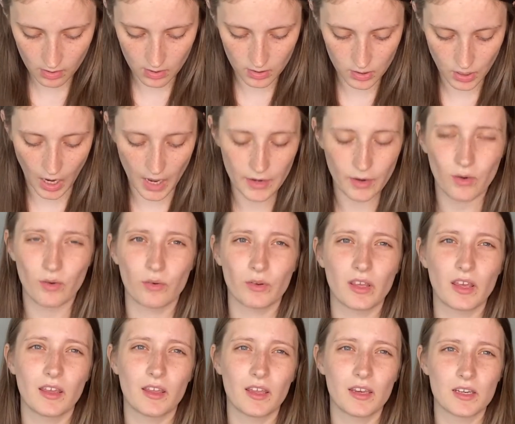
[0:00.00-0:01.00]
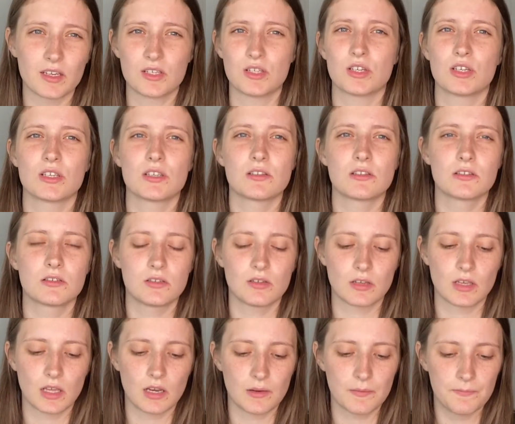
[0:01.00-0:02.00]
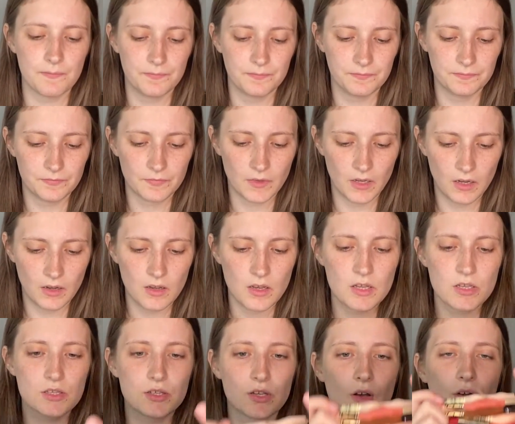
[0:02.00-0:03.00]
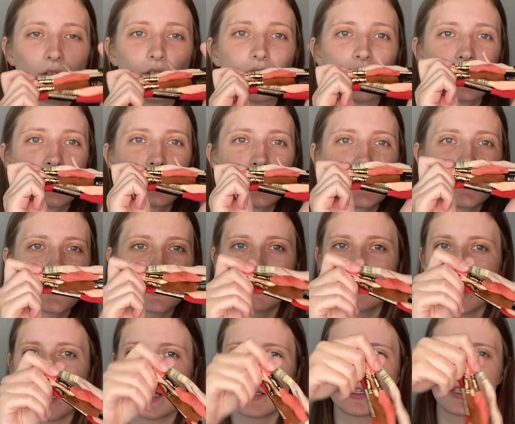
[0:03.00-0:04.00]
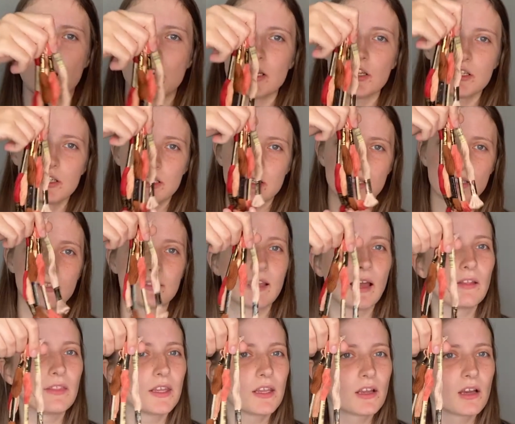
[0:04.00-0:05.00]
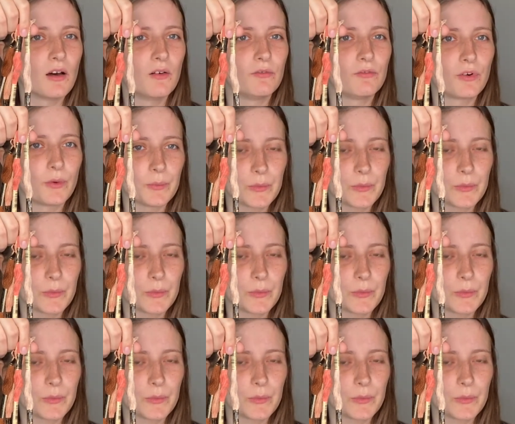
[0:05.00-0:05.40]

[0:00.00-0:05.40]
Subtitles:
I don't get any just to get it. So these ones are not touched. This is how they come from